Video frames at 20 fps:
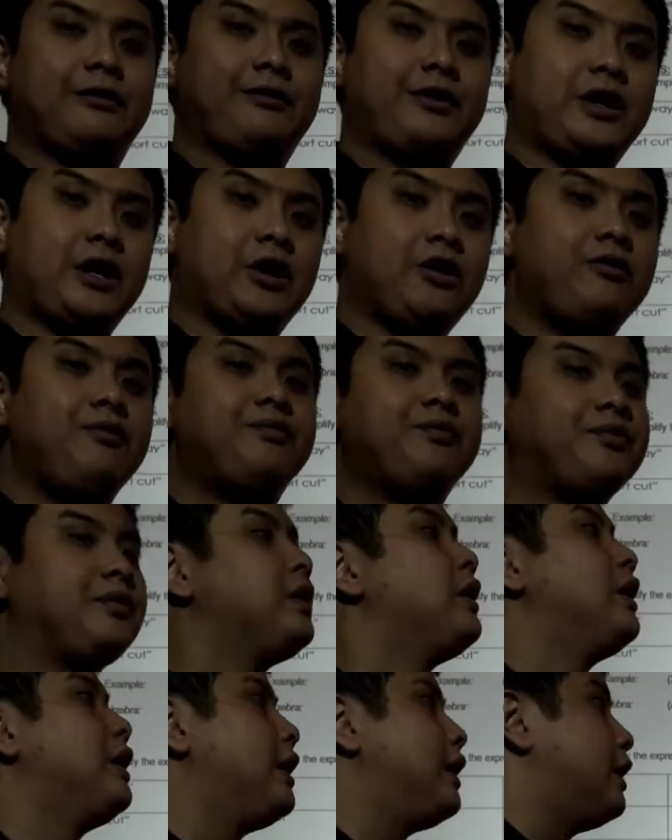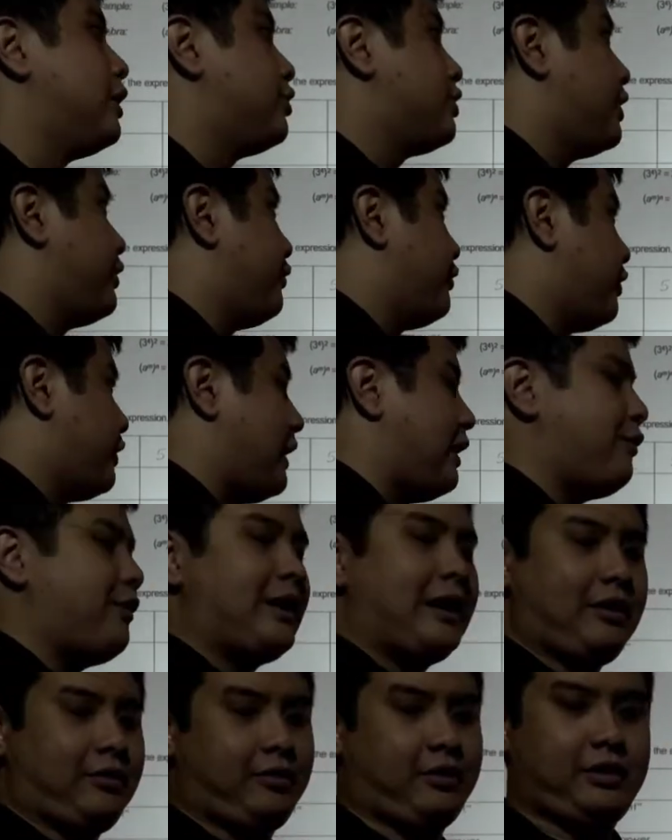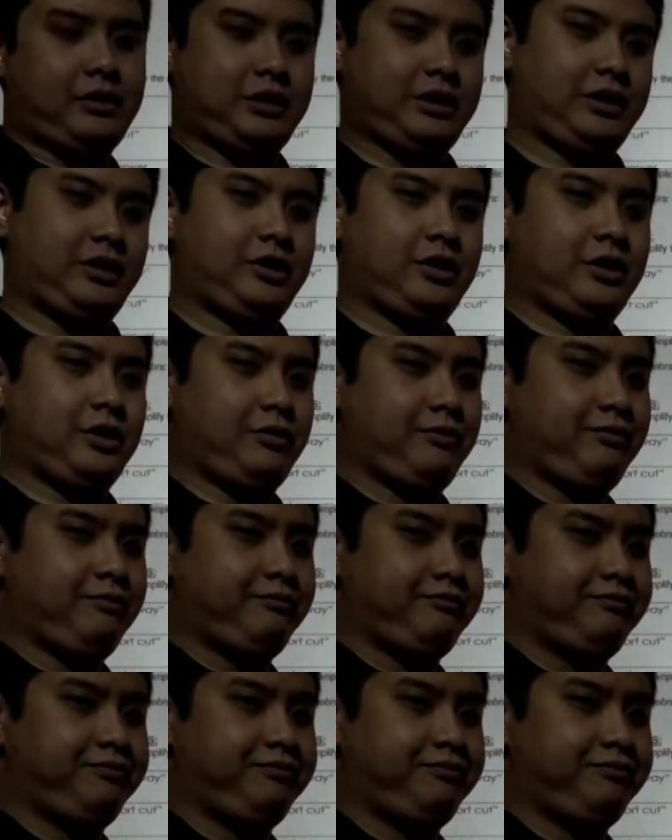video and try to fill that one out on your own.